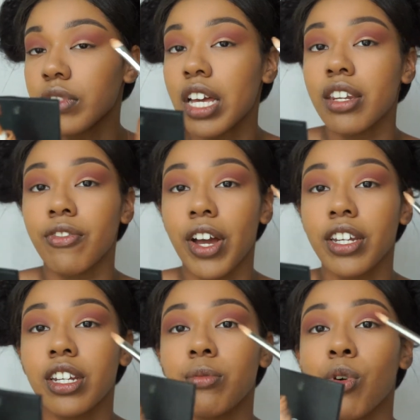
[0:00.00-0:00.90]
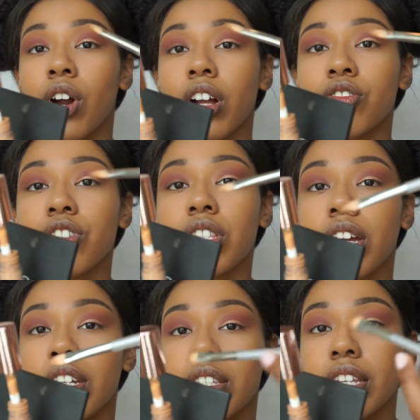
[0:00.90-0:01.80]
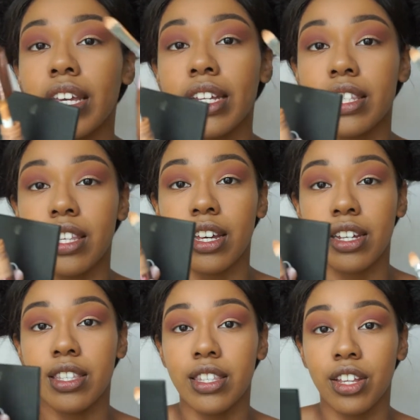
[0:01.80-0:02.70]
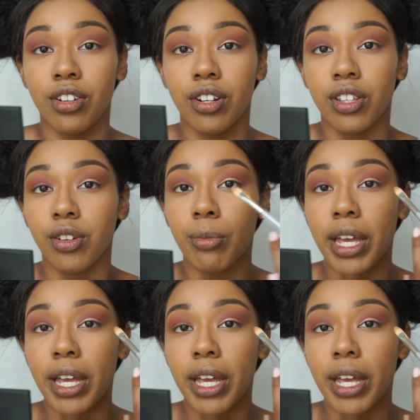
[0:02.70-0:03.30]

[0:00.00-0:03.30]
And if I need more, I'll just kind of dig into the concealer a little